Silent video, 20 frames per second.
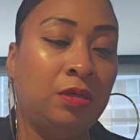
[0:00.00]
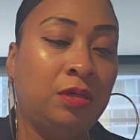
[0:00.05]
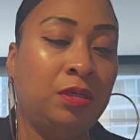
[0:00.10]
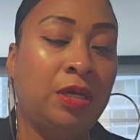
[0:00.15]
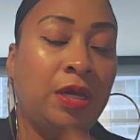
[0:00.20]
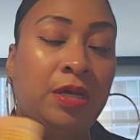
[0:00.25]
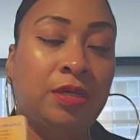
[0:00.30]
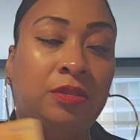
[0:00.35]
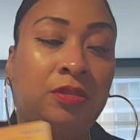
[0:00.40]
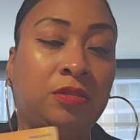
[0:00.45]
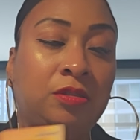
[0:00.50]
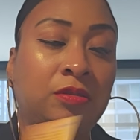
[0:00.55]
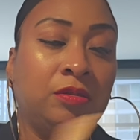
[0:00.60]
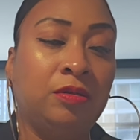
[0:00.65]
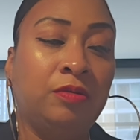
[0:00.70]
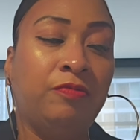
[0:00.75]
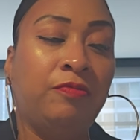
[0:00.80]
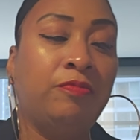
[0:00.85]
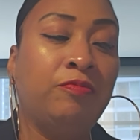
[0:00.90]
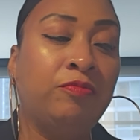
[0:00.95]
Yes.
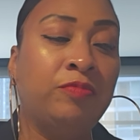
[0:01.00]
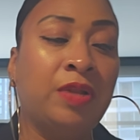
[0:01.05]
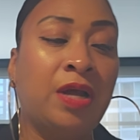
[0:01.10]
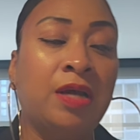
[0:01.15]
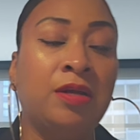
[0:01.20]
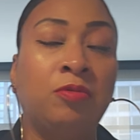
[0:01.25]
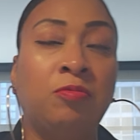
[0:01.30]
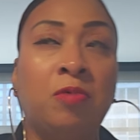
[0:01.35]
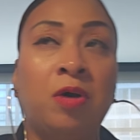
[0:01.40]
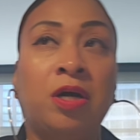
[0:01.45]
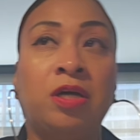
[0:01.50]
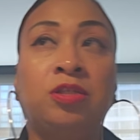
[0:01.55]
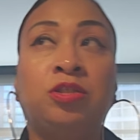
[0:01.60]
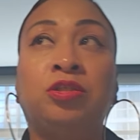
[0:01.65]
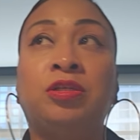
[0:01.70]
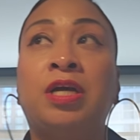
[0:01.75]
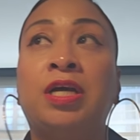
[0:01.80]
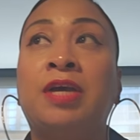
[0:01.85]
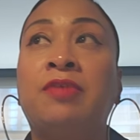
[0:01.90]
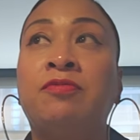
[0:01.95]
Nine of Wands,
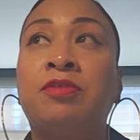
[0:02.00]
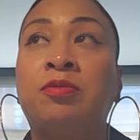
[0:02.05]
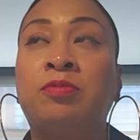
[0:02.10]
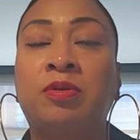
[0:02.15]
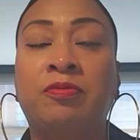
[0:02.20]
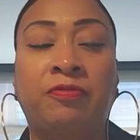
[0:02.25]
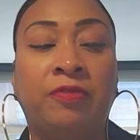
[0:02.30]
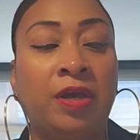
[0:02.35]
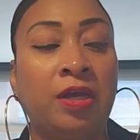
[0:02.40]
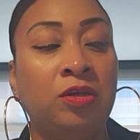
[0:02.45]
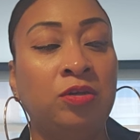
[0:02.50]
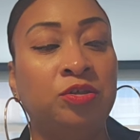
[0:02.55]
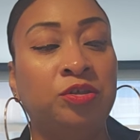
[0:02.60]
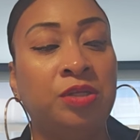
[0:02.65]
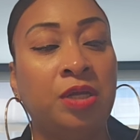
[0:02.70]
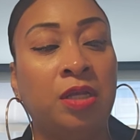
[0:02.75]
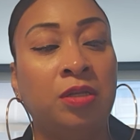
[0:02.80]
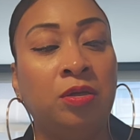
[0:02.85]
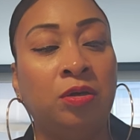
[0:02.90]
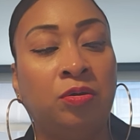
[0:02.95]
you're not giving up the fight. You're
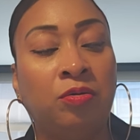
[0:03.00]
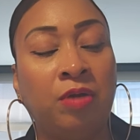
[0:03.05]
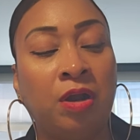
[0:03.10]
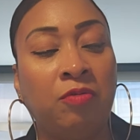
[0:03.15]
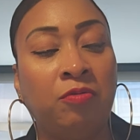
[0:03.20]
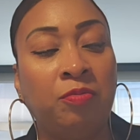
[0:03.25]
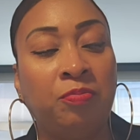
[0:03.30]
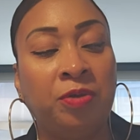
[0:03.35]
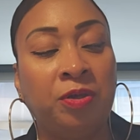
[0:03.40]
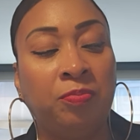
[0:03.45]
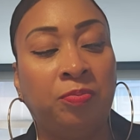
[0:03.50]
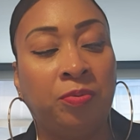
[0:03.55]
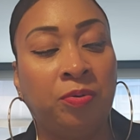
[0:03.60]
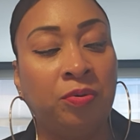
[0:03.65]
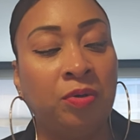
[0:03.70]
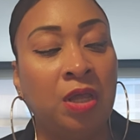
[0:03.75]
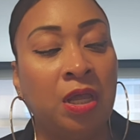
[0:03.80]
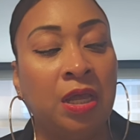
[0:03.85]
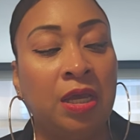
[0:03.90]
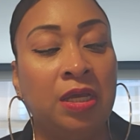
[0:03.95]
standing your ground with
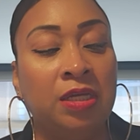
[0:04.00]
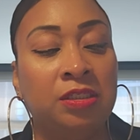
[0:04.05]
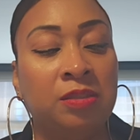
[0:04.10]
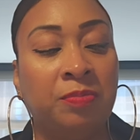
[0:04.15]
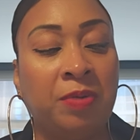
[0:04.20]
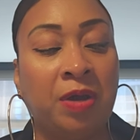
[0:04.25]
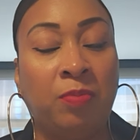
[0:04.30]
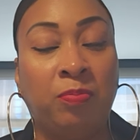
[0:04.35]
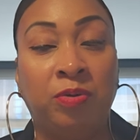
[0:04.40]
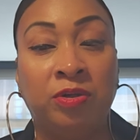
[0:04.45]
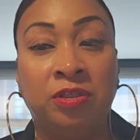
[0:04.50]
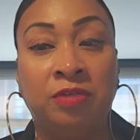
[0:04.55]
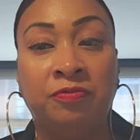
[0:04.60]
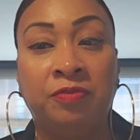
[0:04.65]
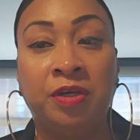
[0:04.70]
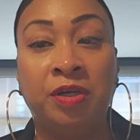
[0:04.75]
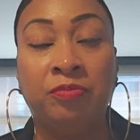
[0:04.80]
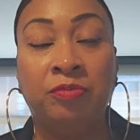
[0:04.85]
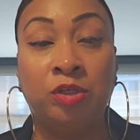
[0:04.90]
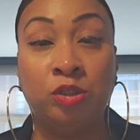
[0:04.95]
people. It's about
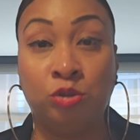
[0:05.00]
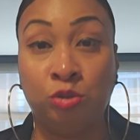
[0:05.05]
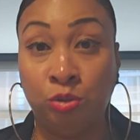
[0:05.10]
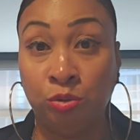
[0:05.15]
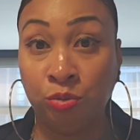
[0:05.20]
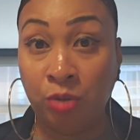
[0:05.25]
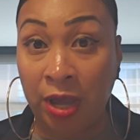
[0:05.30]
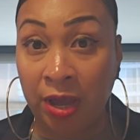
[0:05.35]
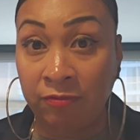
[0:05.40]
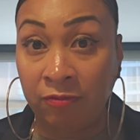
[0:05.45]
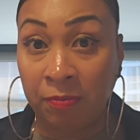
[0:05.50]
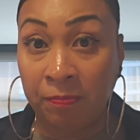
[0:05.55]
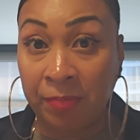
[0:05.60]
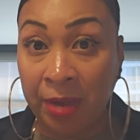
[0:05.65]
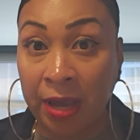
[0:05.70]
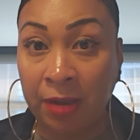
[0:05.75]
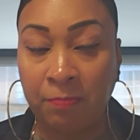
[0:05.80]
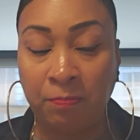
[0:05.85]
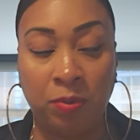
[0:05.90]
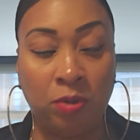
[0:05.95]
perseverance. You have a
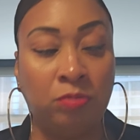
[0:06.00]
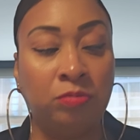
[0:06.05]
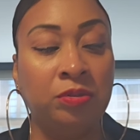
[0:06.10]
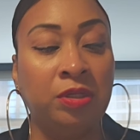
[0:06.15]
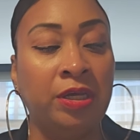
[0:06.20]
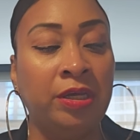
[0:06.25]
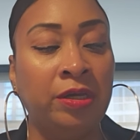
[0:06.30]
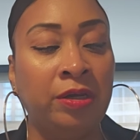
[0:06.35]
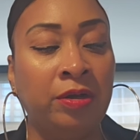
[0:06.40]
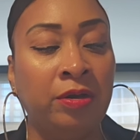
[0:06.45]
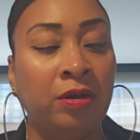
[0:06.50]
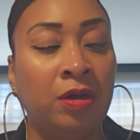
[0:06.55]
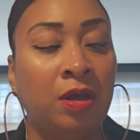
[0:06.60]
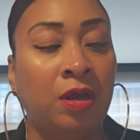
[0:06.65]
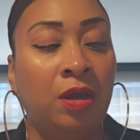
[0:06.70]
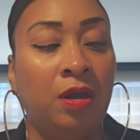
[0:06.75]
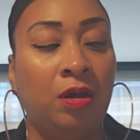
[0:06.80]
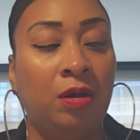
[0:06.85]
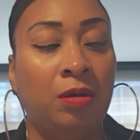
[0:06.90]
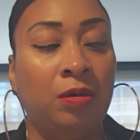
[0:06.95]
backbone here,
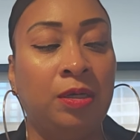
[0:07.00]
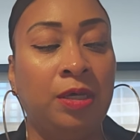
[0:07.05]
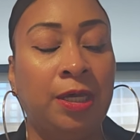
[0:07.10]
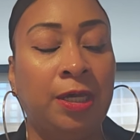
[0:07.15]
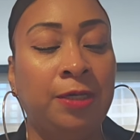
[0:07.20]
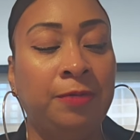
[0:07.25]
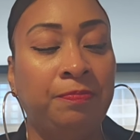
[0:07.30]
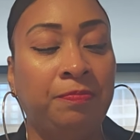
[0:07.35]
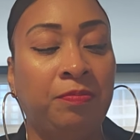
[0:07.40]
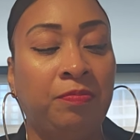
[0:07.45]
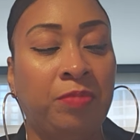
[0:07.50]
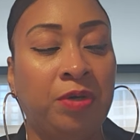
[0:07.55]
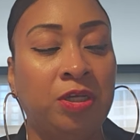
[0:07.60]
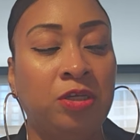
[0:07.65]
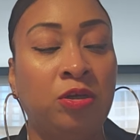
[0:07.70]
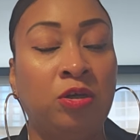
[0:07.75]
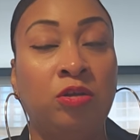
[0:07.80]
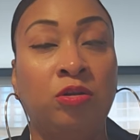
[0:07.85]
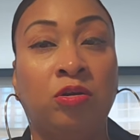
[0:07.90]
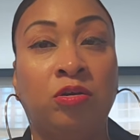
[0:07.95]
okay?
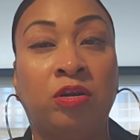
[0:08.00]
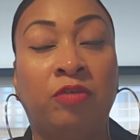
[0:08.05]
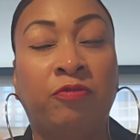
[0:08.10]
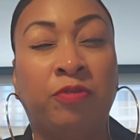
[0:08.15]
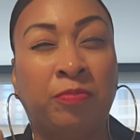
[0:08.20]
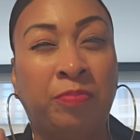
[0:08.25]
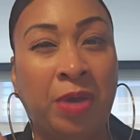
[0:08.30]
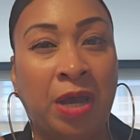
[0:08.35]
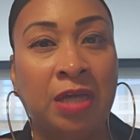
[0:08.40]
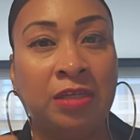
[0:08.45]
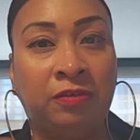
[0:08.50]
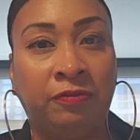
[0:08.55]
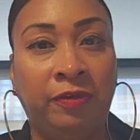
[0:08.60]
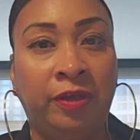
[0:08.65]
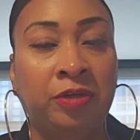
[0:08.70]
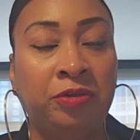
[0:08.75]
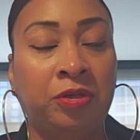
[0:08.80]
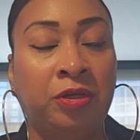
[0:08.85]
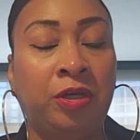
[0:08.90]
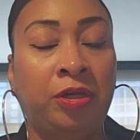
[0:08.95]
But you're learning from past
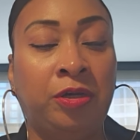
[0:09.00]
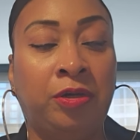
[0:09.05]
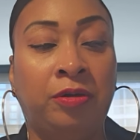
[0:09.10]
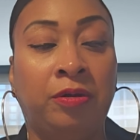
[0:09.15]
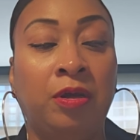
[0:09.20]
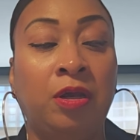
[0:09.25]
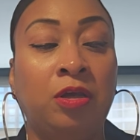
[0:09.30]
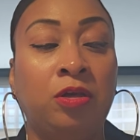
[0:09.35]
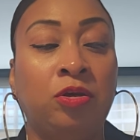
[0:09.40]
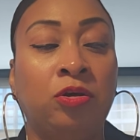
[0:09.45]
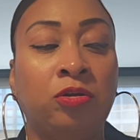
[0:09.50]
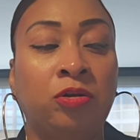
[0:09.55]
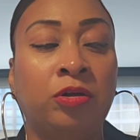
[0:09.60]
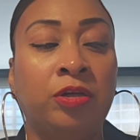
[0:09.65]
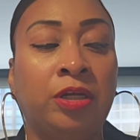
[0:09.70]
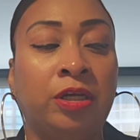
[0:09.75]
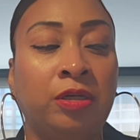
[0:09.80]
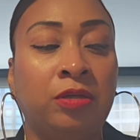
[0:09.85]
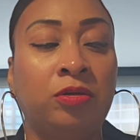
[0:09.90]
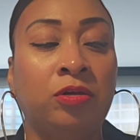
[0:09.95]
failure here. You're
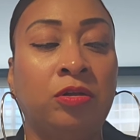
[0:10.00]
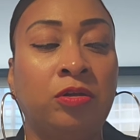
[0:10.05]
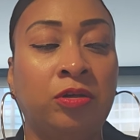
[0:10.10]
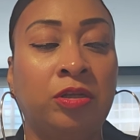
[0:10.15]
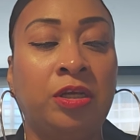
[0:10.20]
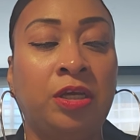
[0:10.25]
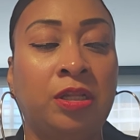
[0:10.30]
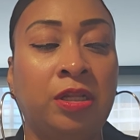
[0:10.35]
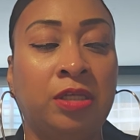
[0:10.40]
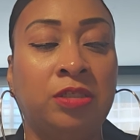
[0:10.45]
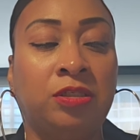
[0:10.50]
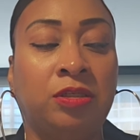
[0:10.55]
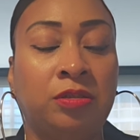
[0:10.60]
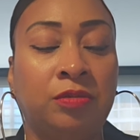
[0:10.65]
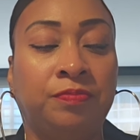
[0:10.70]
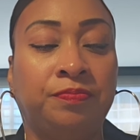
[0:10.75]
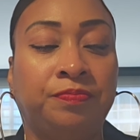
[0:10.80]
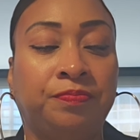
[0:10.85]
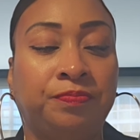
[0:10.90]
learning. You're learning your lesson.